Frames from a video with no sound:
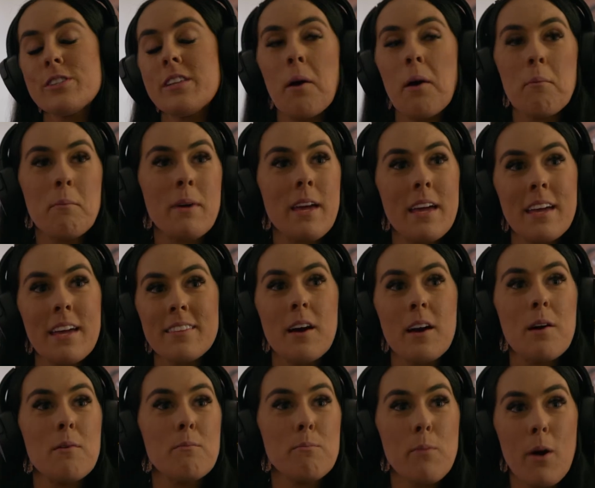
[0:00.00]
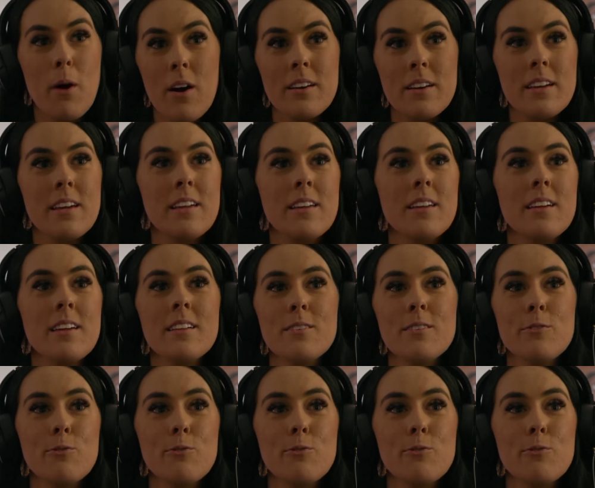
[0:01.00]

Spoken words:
numbing that body,